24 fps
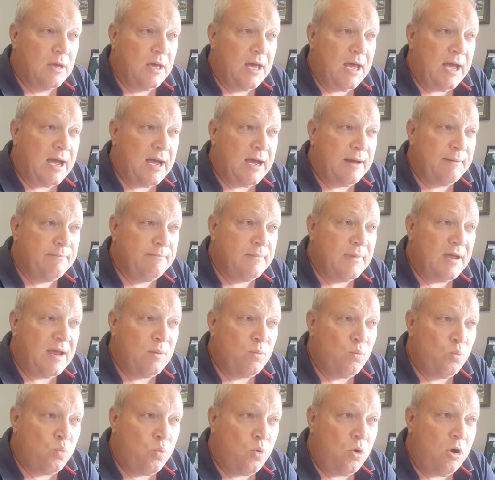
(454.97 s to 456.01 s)

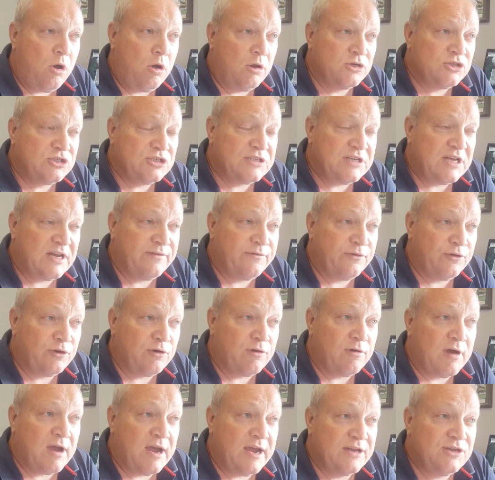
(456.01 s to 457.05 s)
And while she's out of her
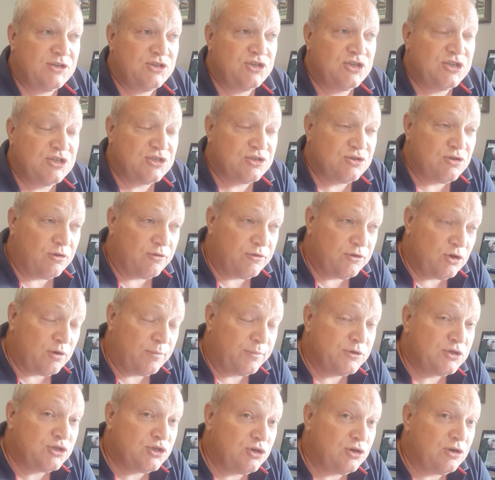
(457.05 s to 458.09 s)
grade, she's got the
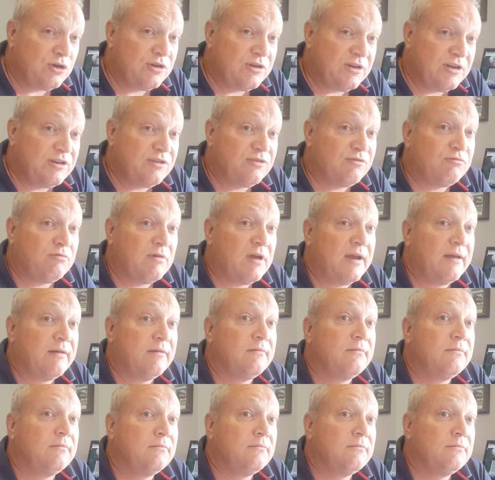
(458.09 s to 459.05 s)
opportunity to run.